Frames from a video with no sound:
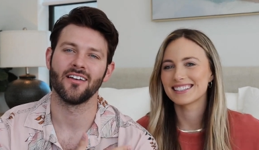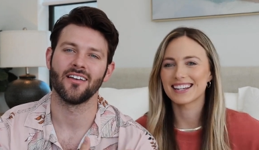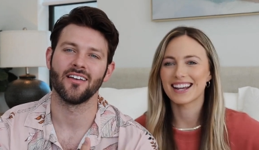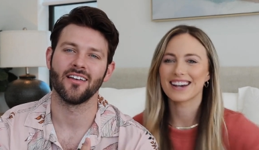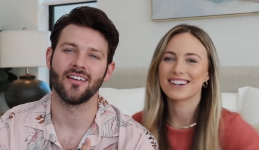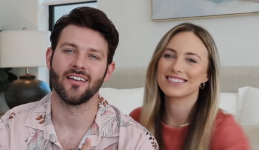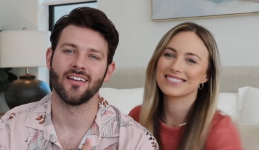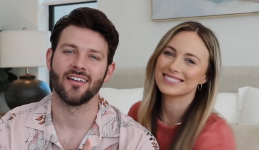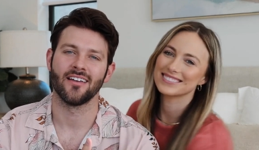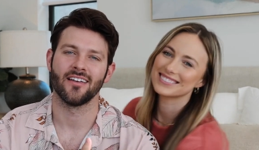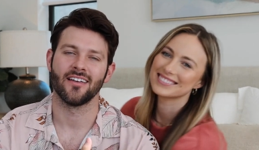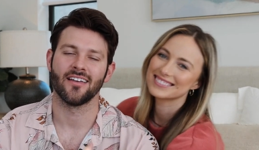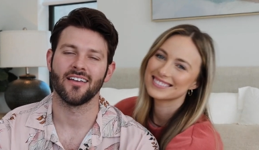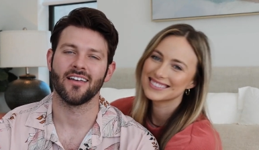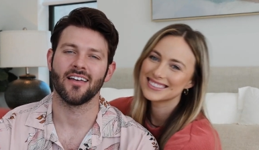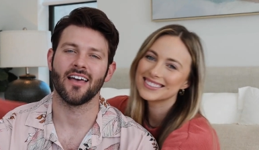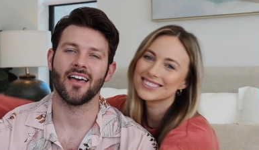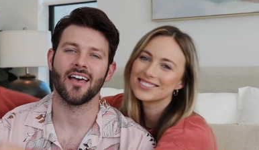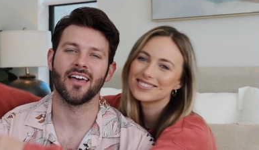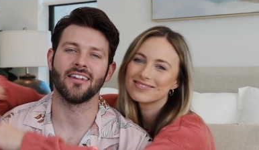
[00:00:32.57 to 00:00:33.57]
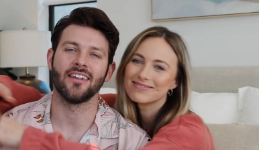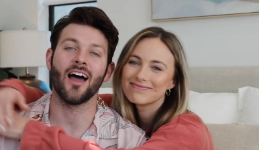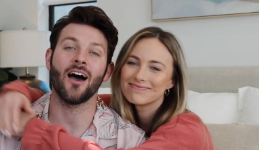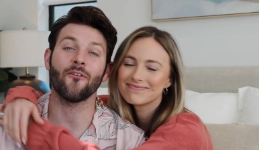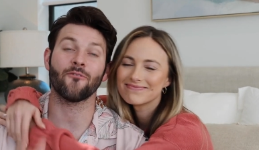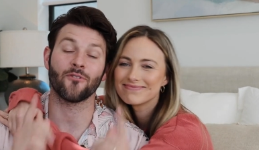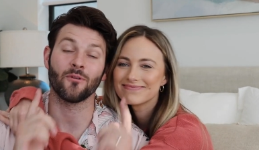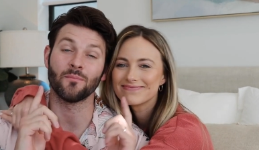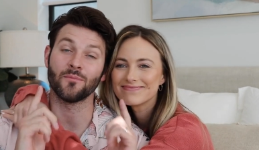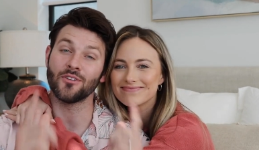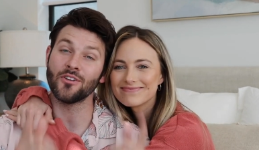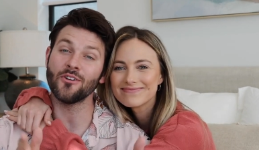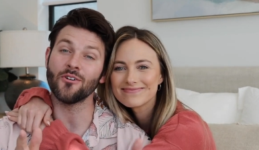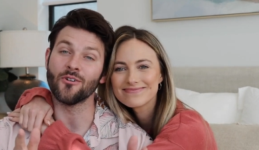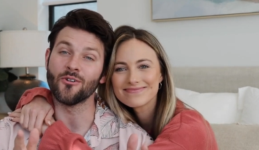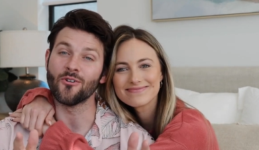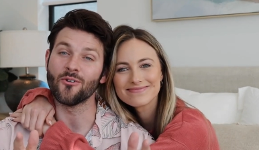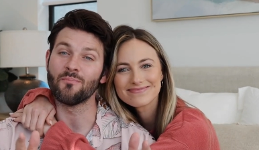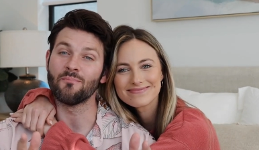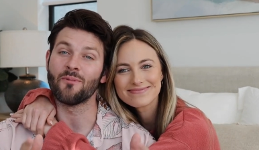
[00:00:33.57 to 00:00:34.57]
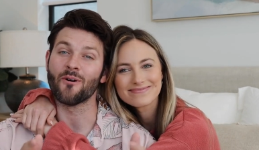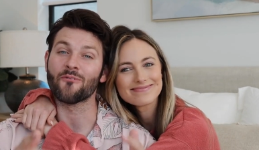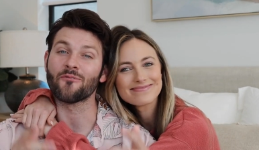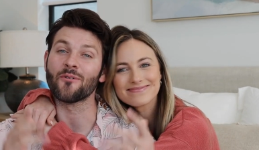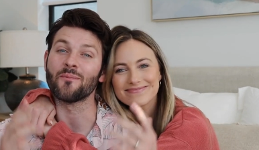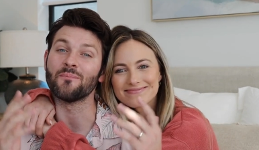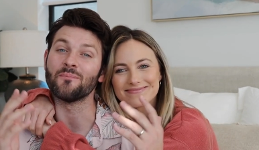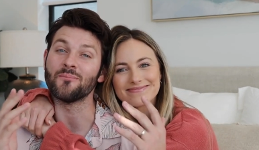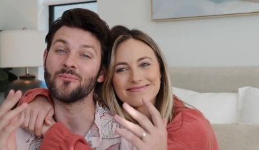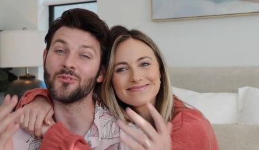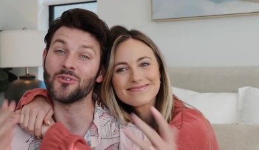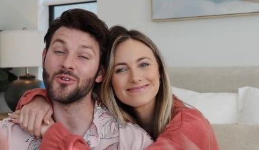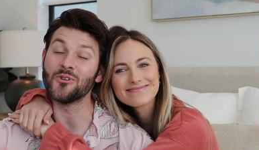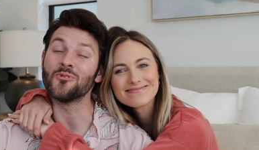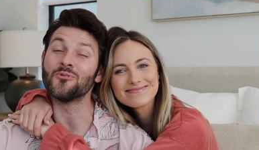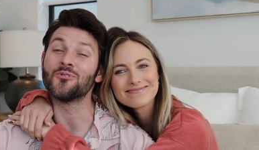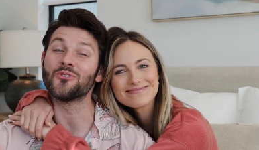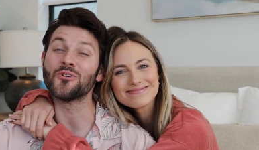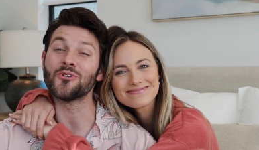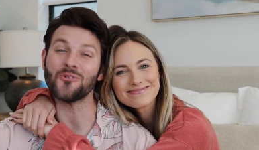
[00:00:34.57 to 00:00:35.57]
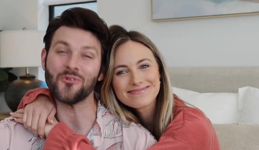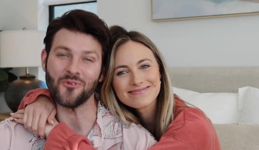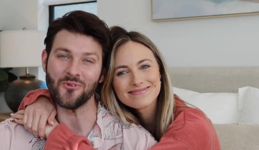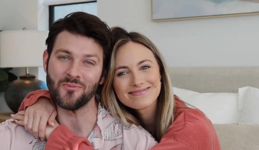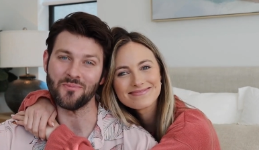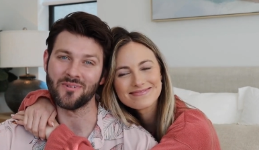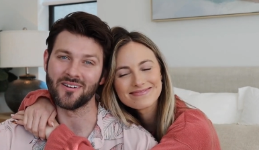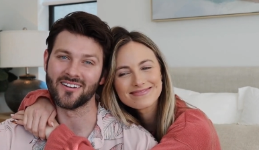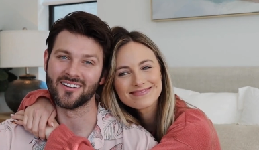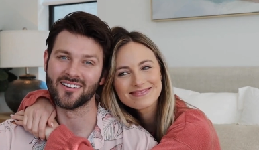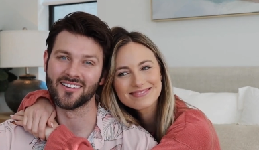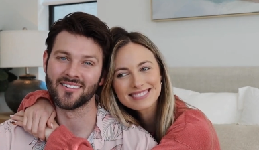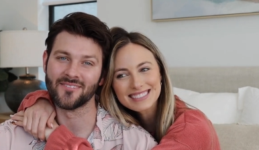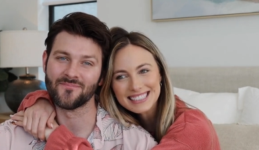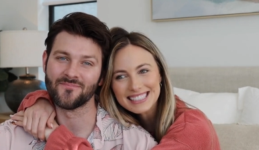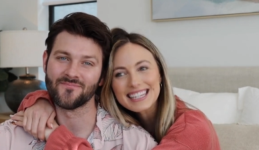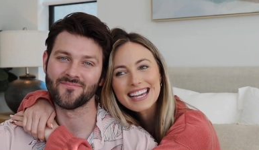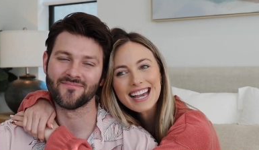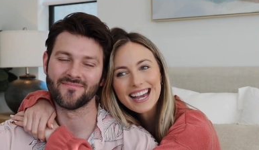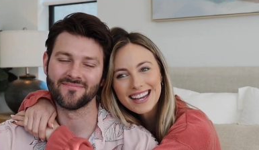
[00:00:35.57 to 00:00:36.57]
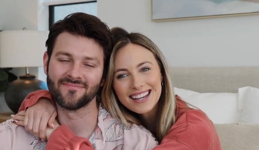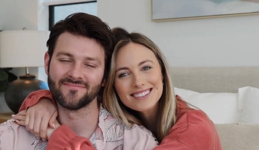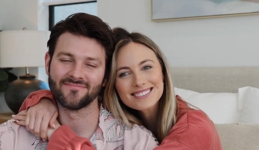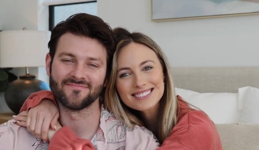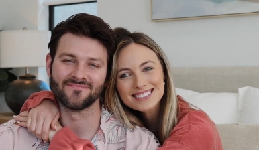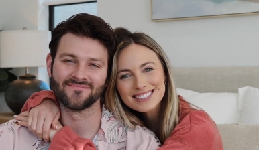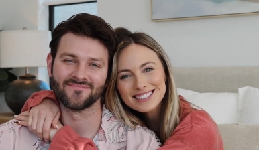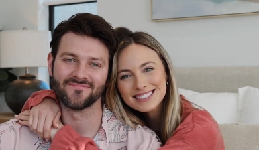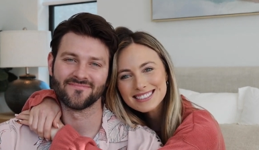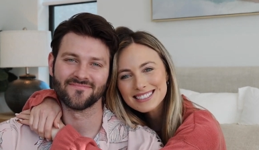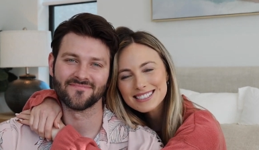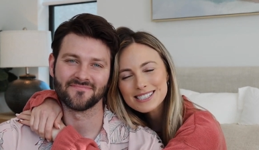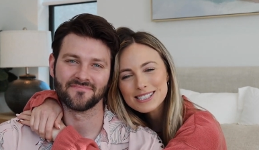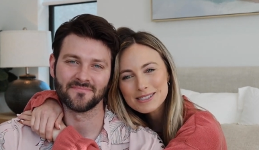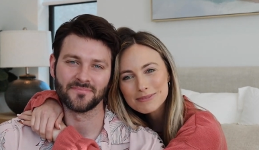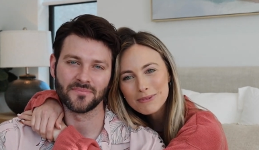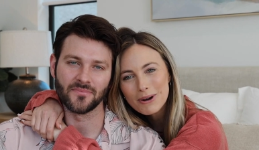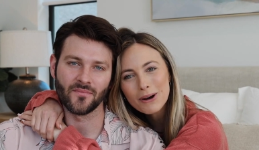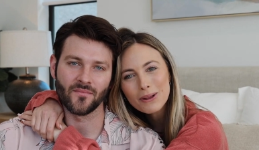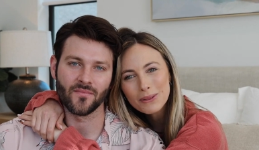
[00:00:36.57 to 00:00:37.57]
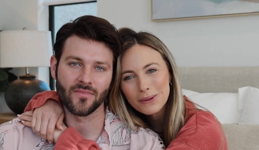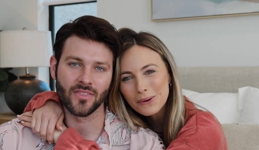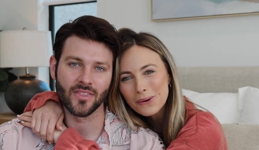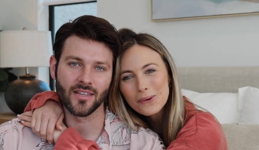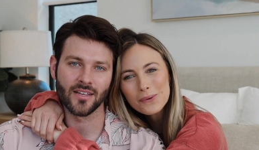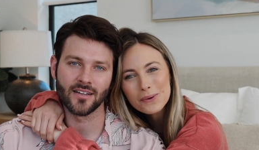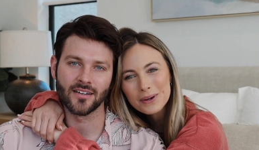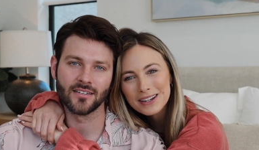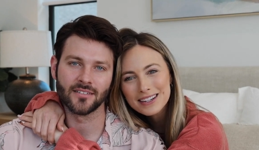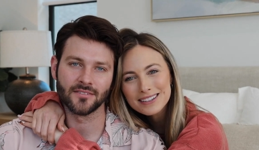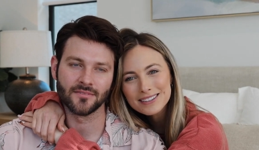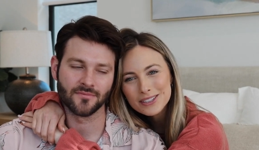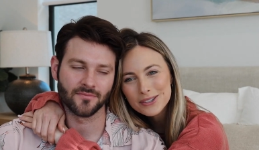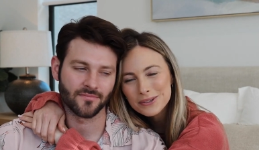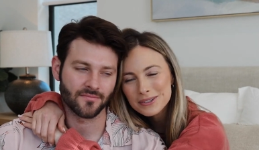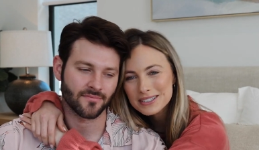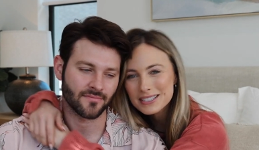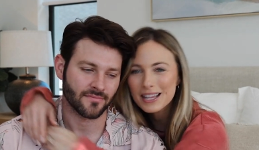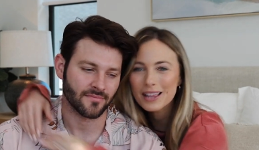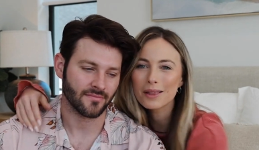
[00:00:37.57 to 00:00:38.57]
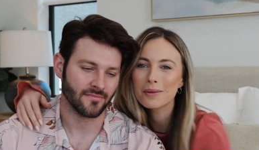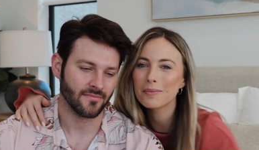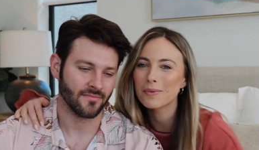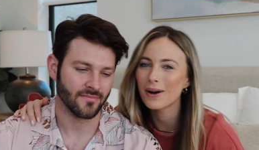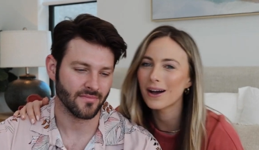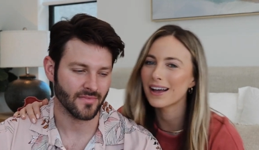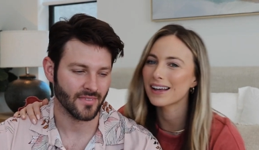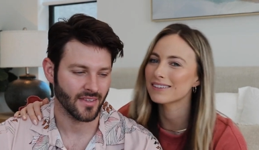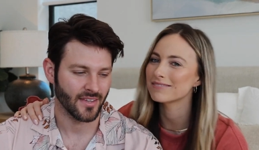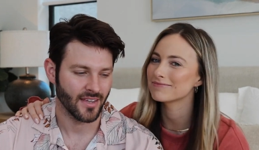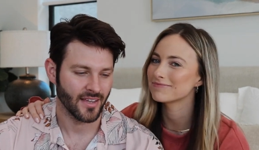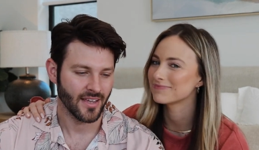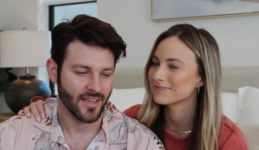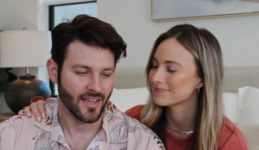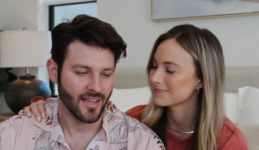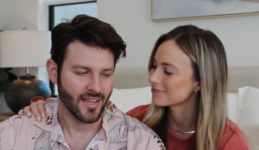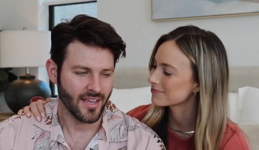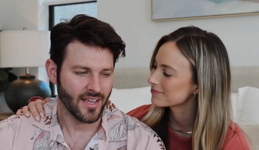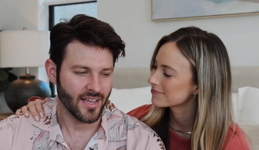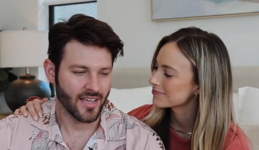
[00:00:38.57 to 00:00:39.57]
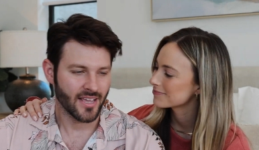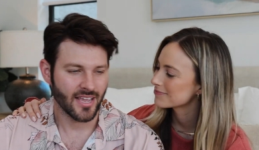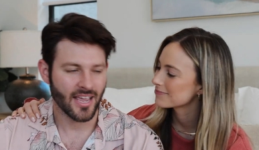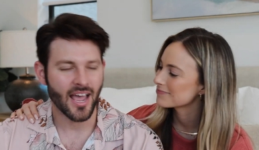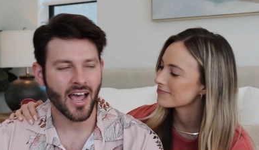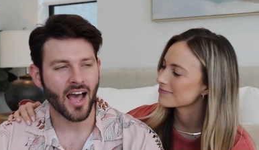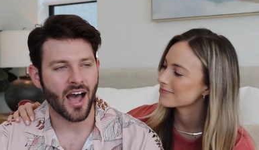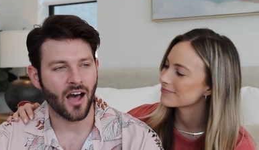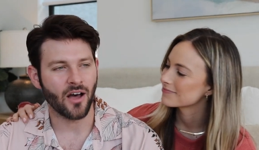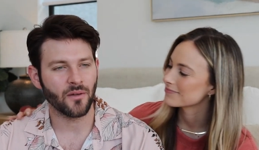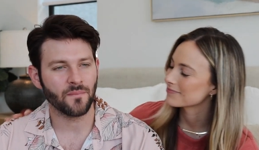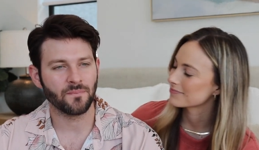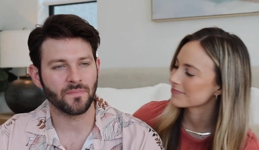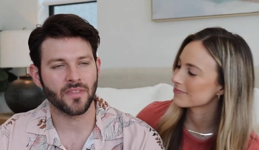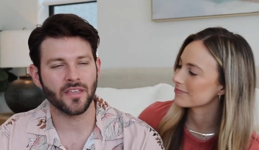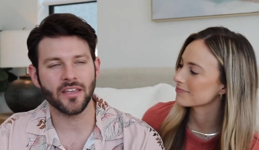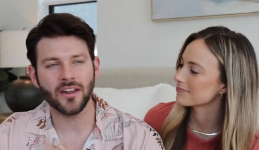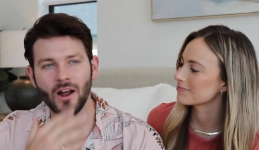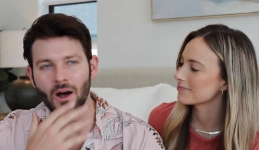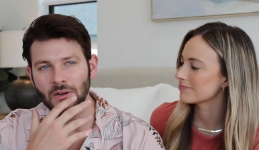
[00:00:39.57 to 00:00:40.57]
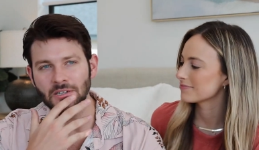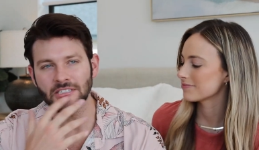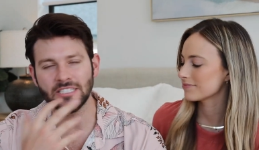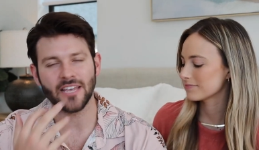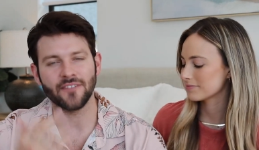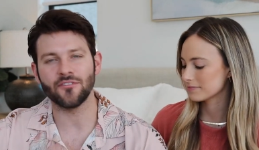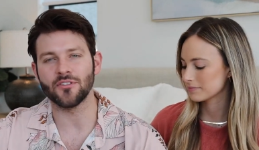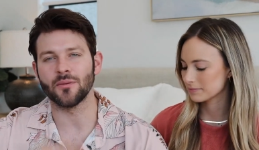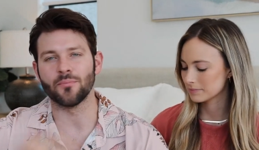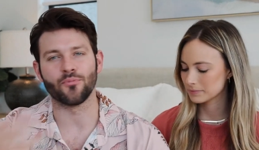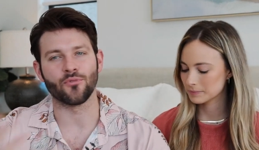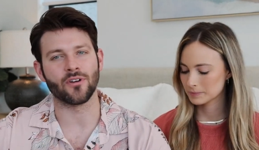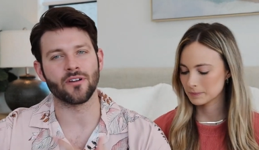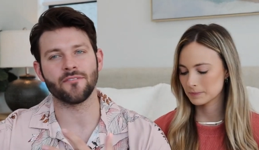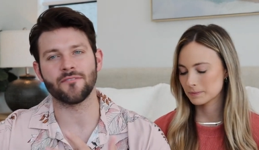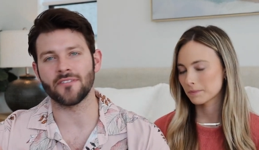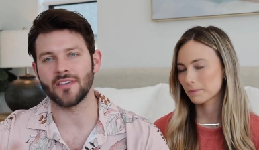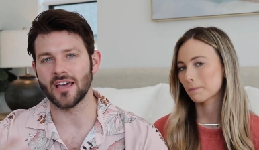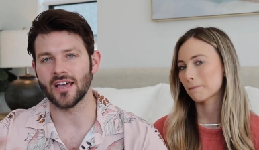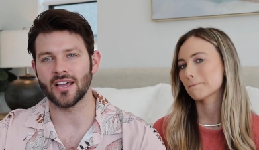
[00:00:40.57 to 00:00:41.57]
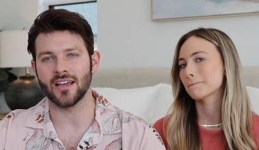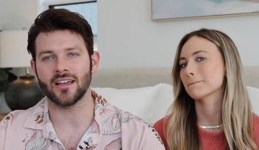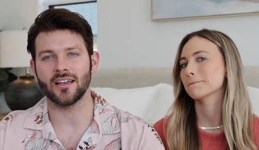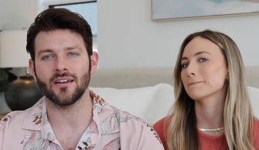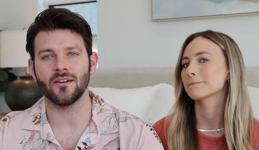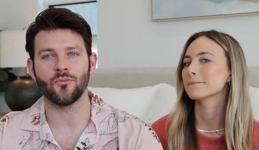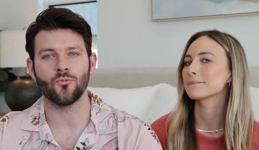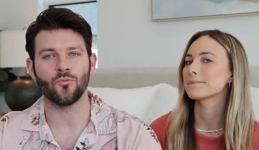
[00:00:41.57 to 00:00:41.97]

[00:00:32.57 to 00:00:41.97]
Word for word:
Speaker 1: No. And not from you, but from YouTube.
Speaker 2: Yeah, just a small little one. You want to tell them why?
Speaker 1: Yeah, I'll, you know, I'll just give you the brief thing.